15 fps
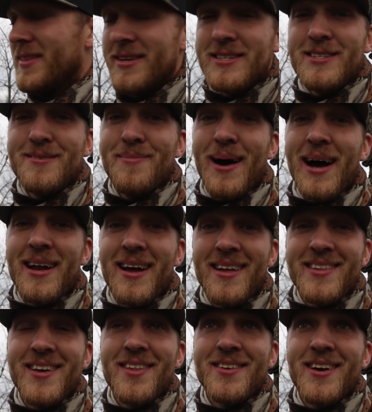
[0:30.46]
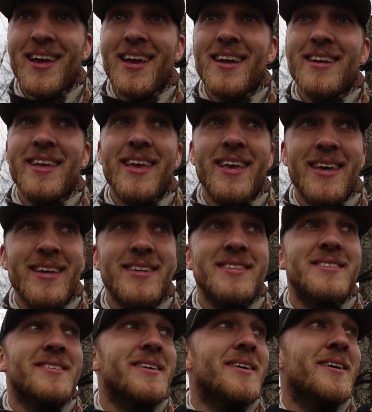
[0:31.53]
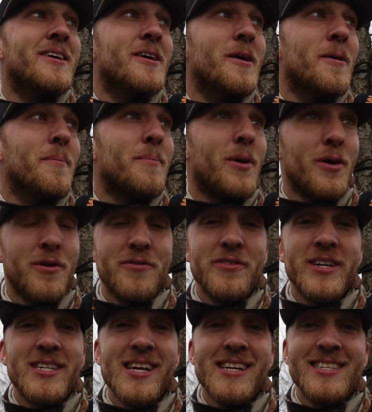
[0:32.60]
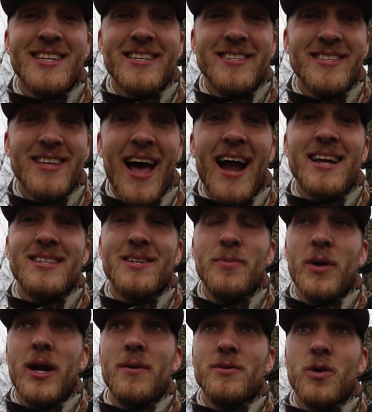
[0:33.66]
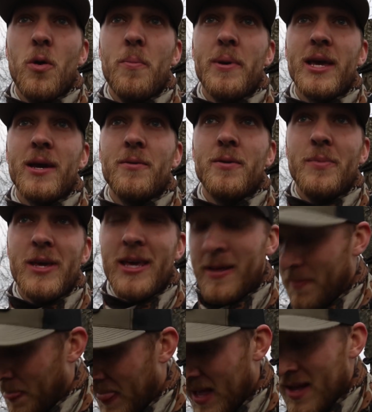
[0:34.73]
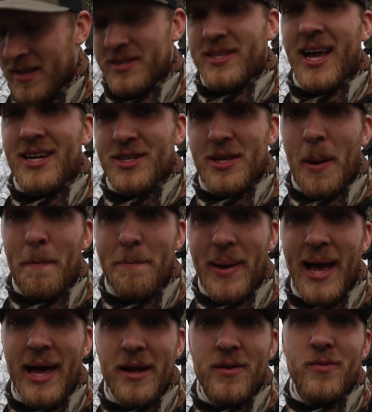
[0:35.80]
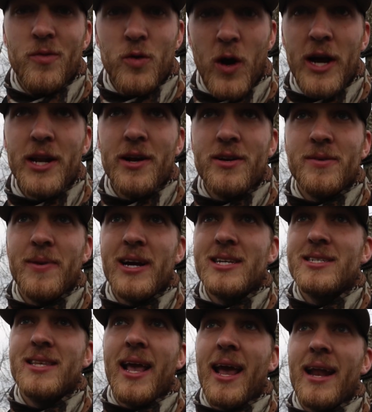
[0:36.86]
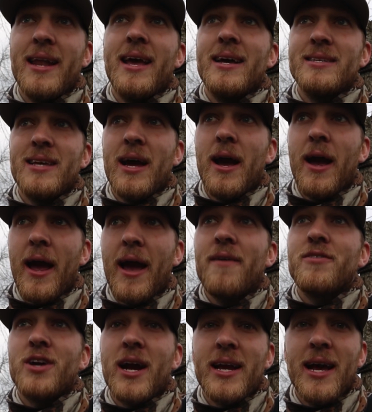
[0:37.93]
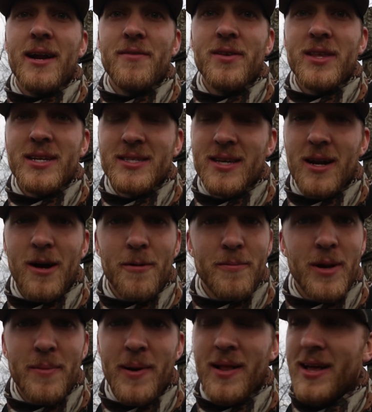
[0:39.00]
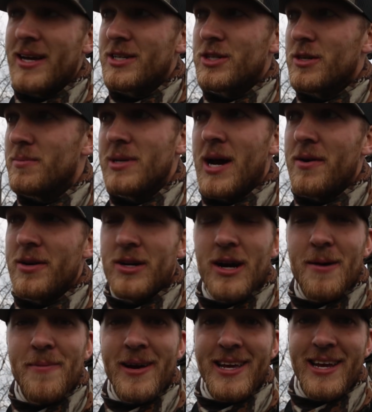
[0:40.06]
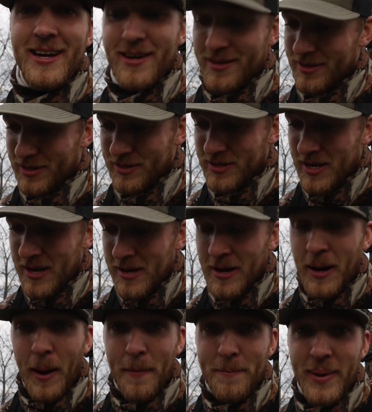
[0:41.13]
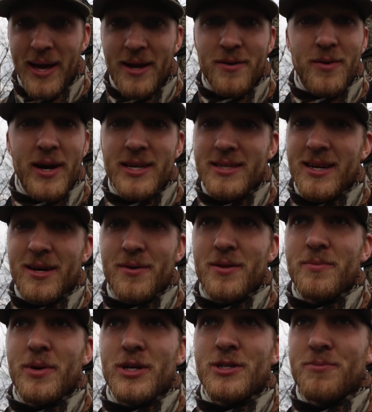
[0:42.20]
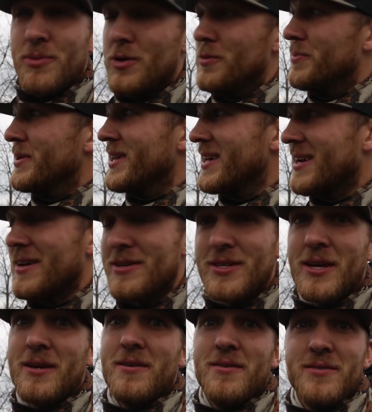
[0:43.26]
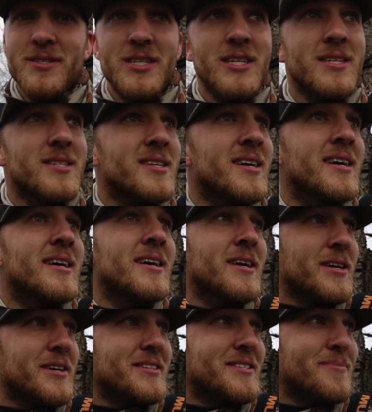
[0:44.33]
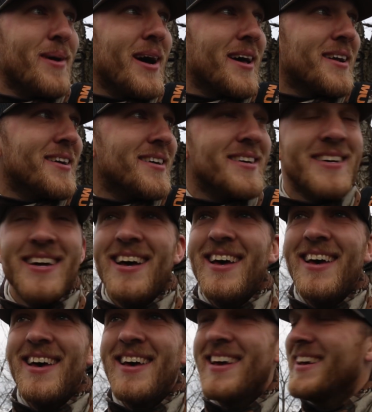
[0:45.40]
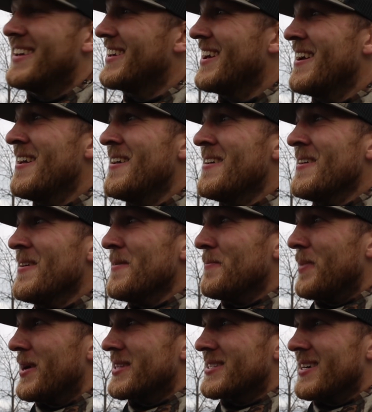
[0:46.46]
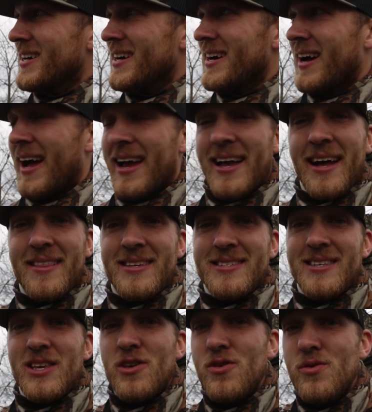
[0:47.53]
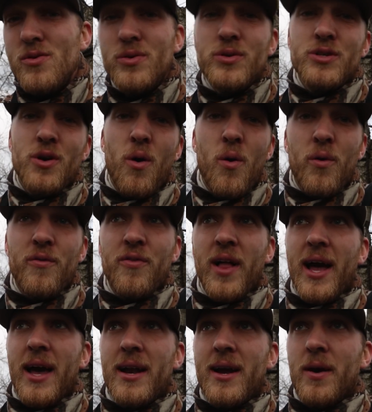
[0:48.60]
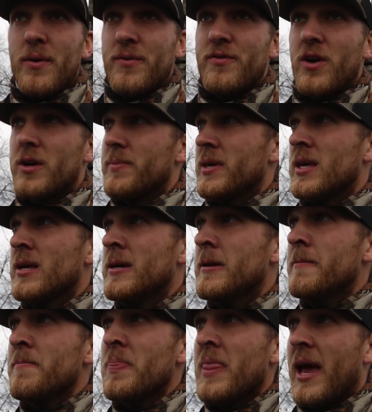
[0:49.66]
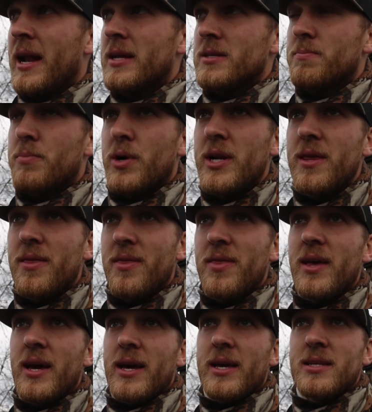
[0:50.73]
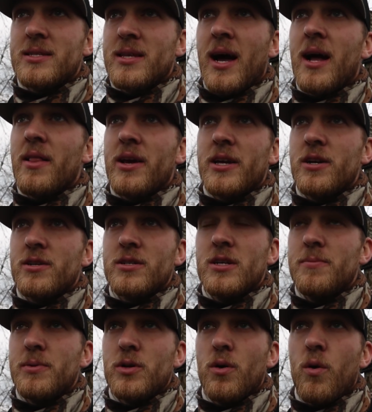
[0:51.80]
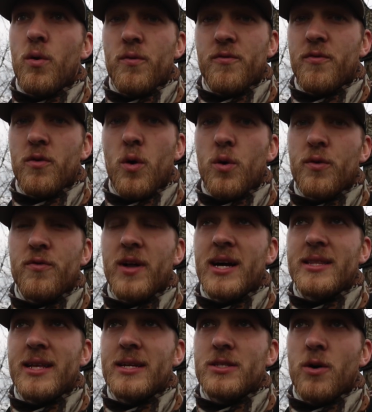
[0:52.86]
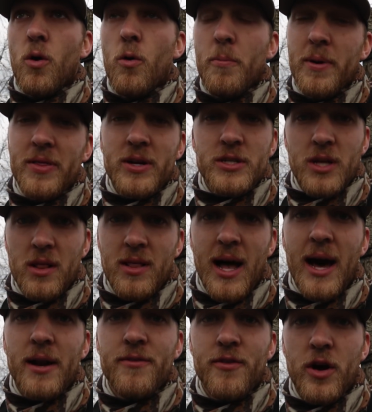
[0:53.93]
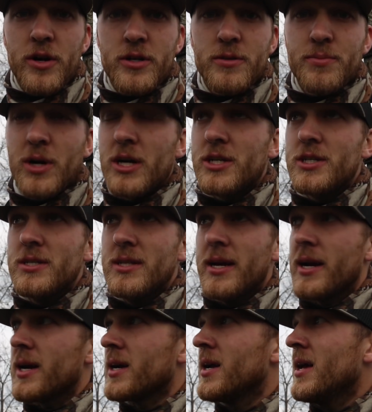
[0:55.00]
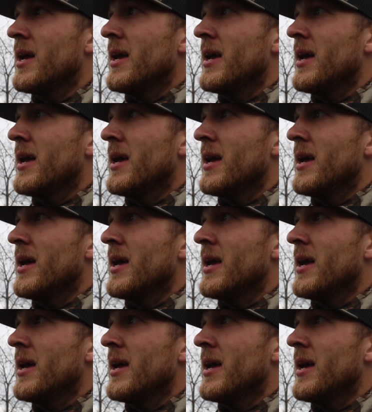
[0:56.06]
This spot, on the other hand, is perfect. It's exactly what I was hoping it would be. It's actually a bed right under my stand after I got everything set up. Made my last trip down to grab my gear, and there's a bed right there with a bunch of poop in it. I was like, oh geez, good spot, huh? But I got this huge oak flat out in front of me, and it's pretty thick. It's not like your typical oak flat that's open. There's a lot of underbrush in there,